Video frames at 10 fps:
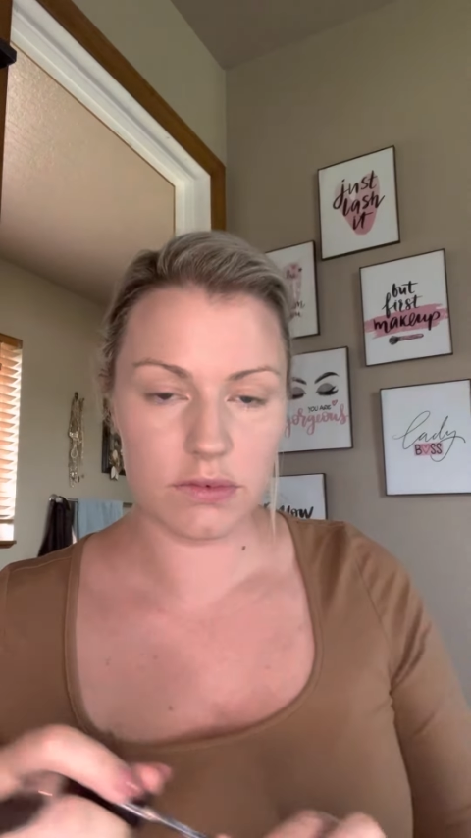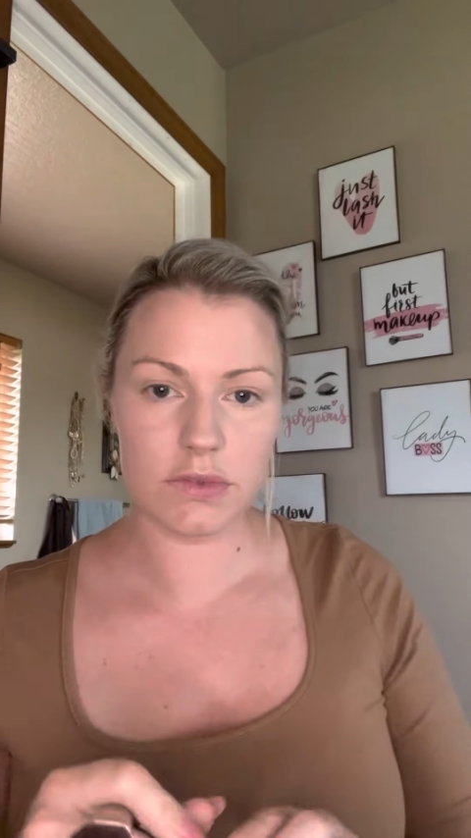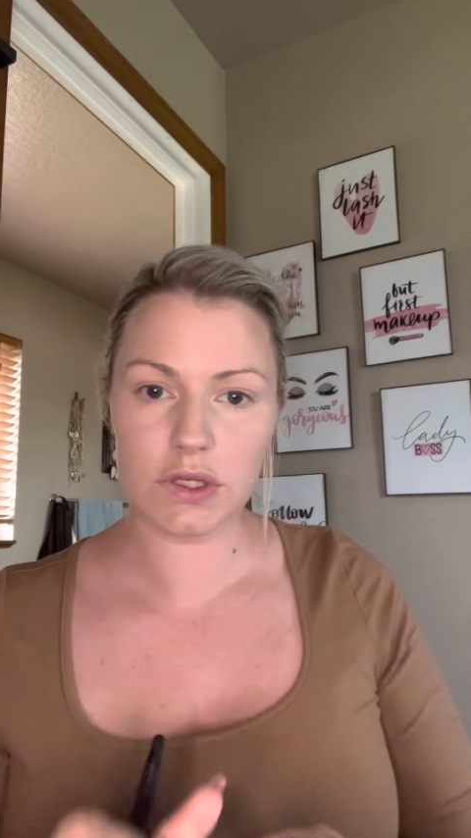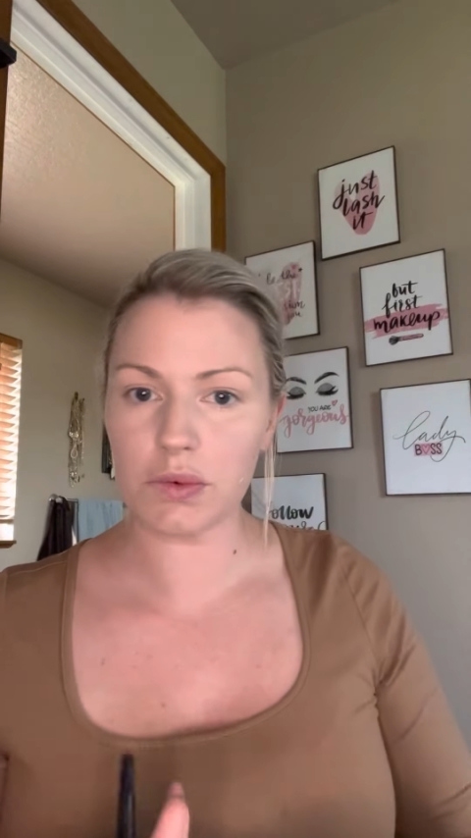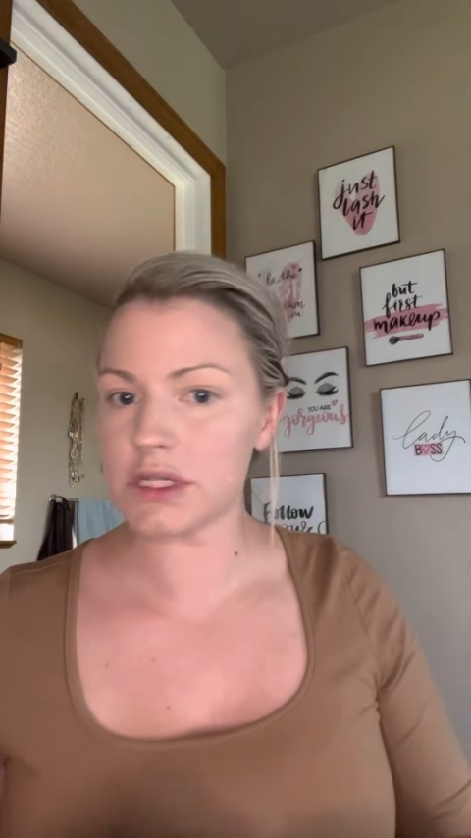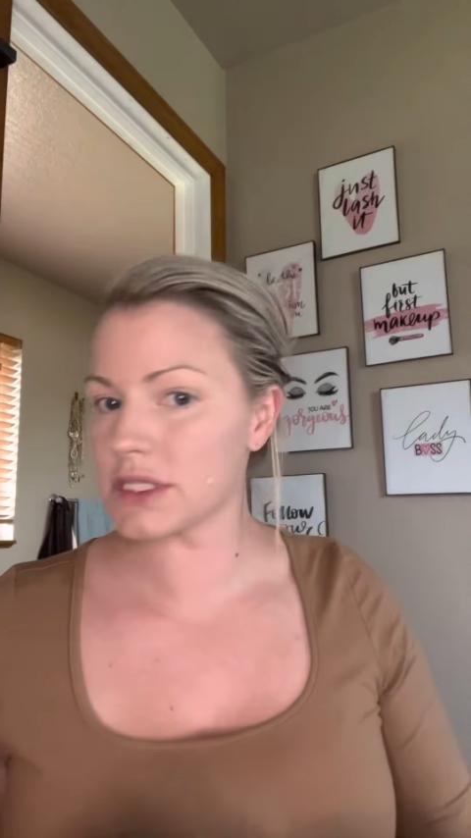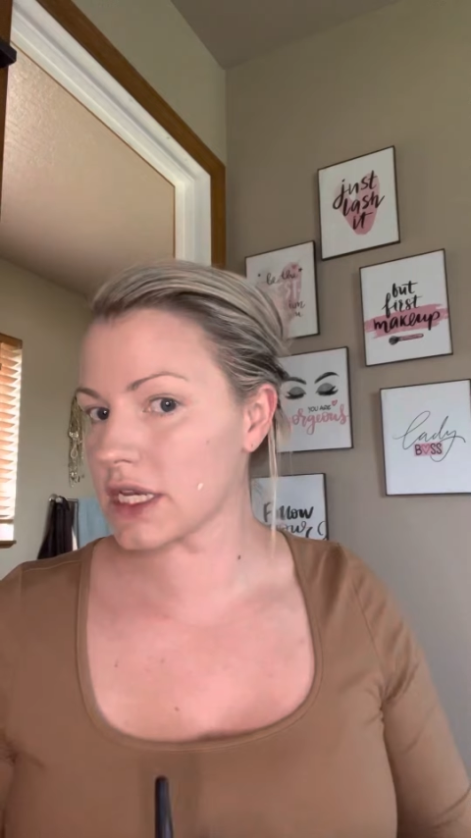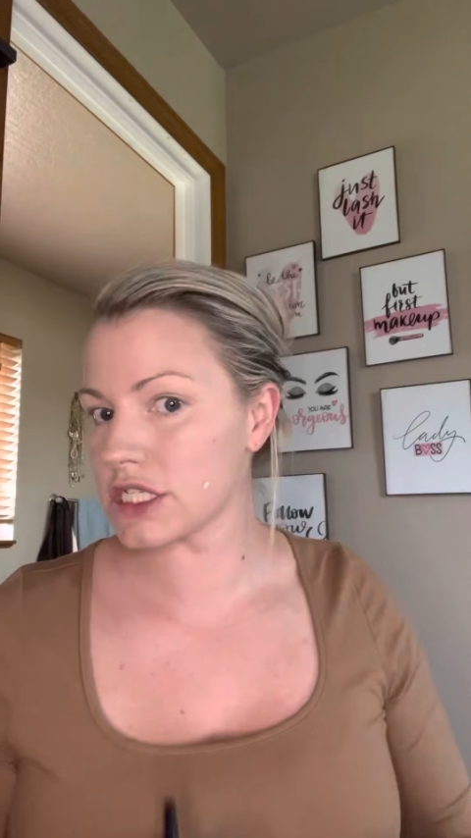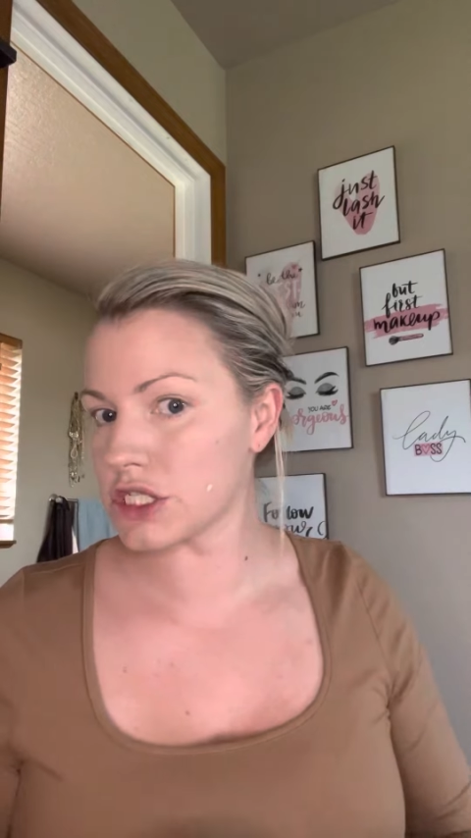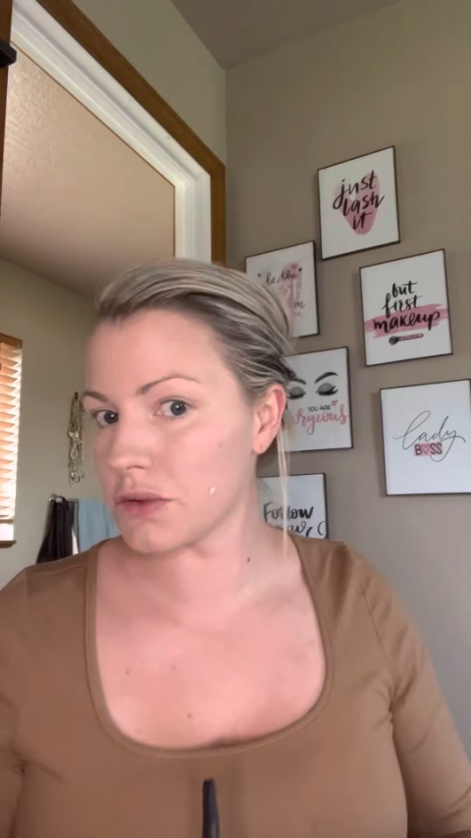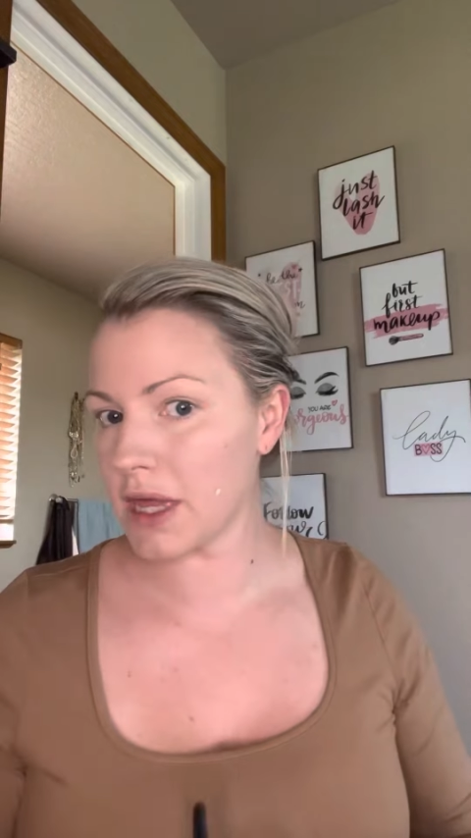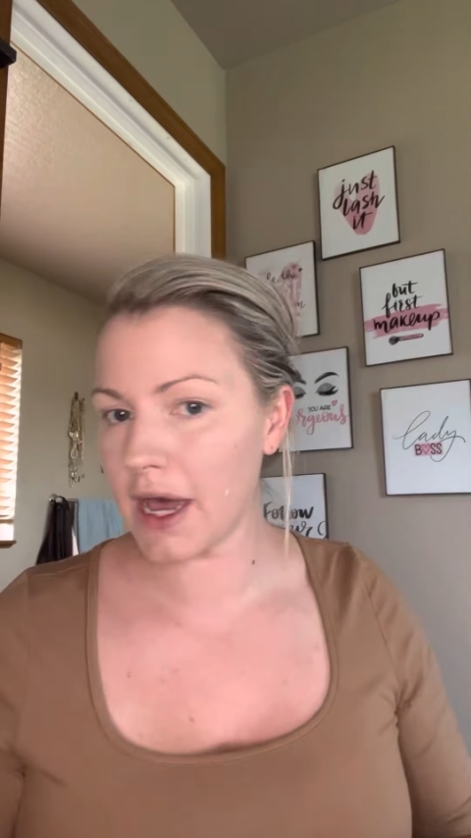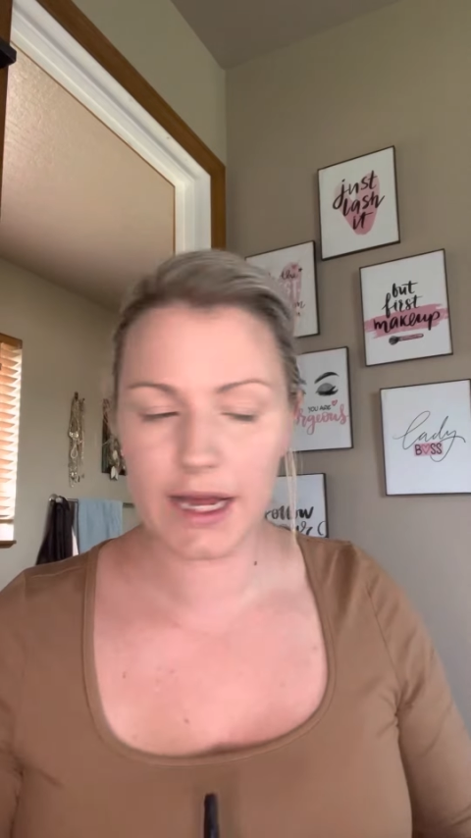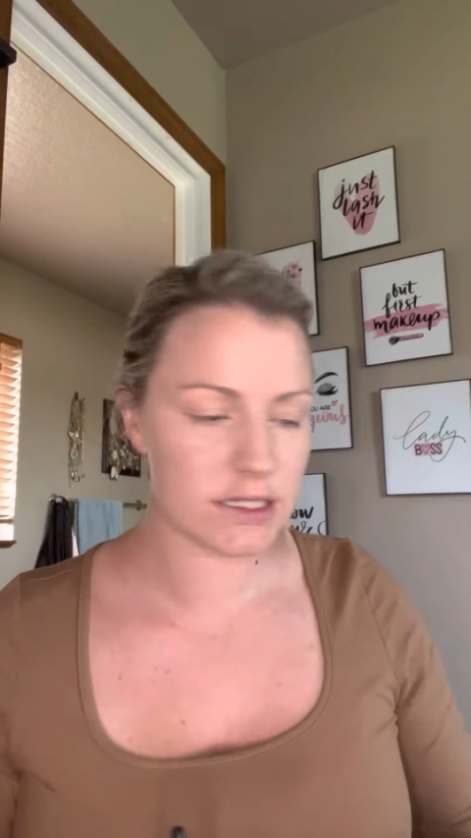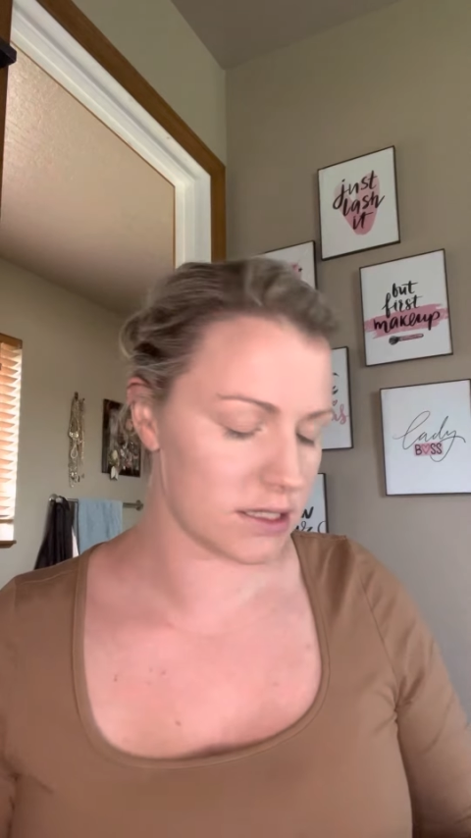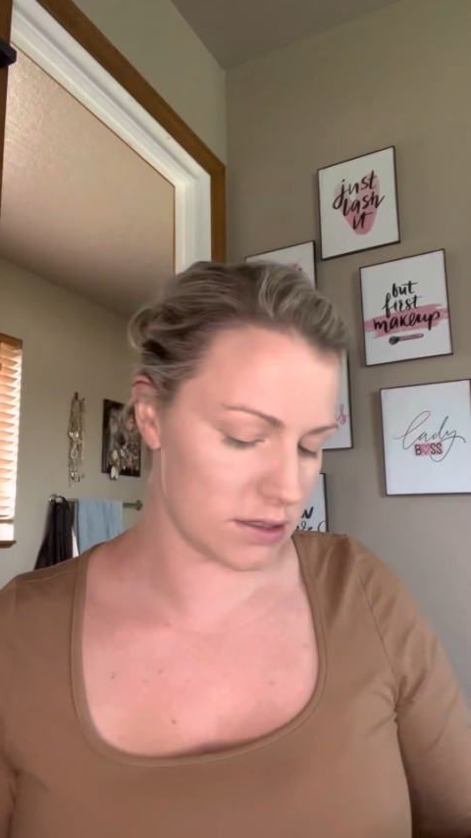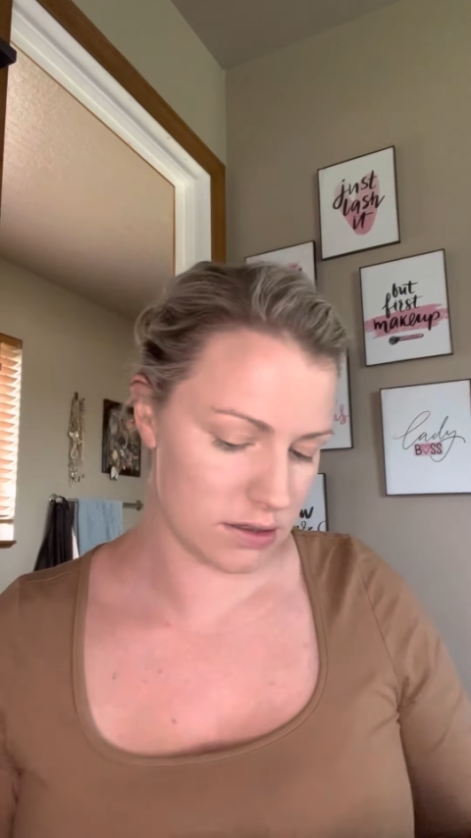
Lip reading: So we're just gonna do that.